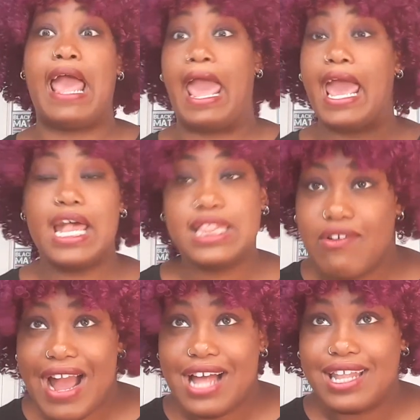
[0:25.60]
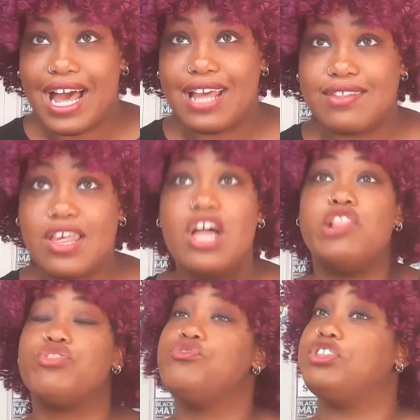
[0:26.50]
and their allies
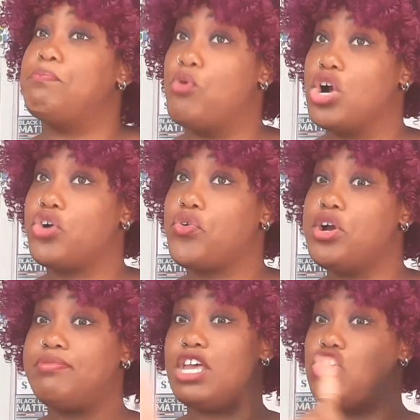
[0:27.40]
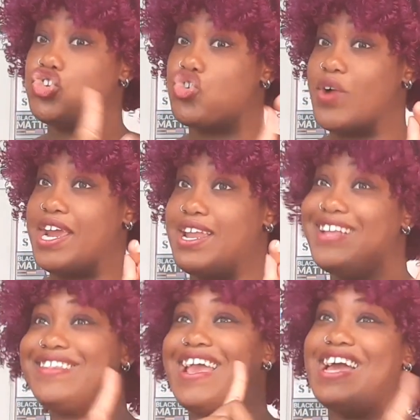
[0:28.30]
through support groups,
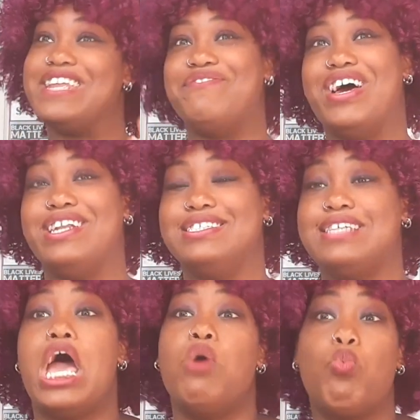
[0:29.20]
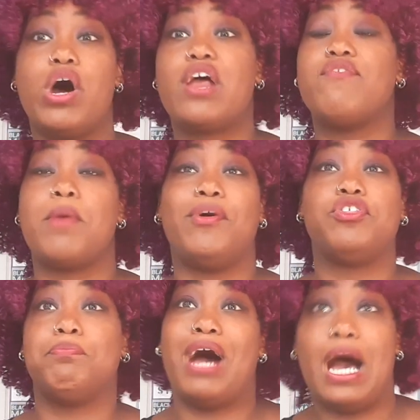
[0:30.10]
trainings, and events. And one of our
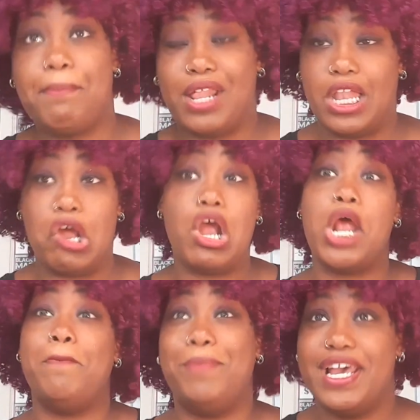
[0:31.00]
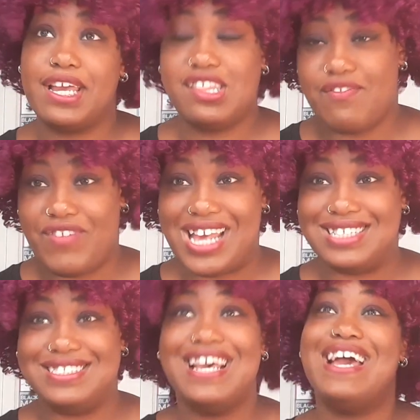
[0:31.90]
most popular and biggest
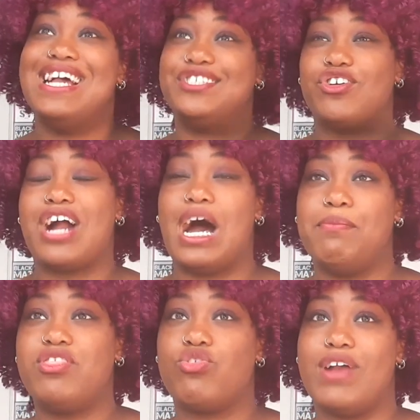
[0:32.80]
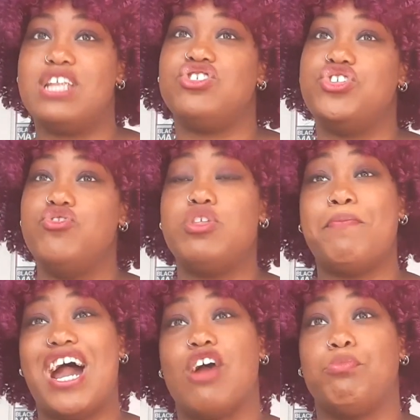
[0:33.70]
events is our Common Threads Youth
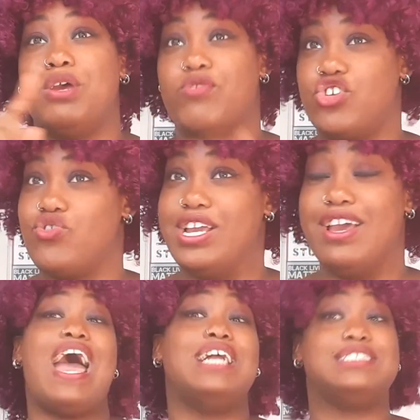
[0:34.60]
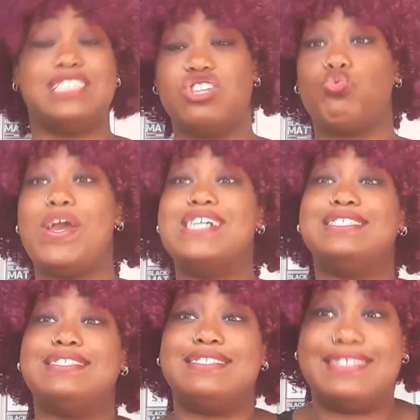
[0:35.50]
Empowerment Retreat. And since we
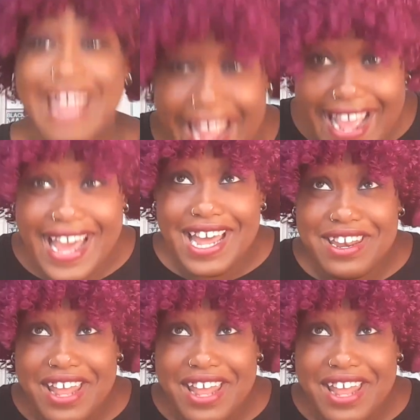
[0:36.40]
stand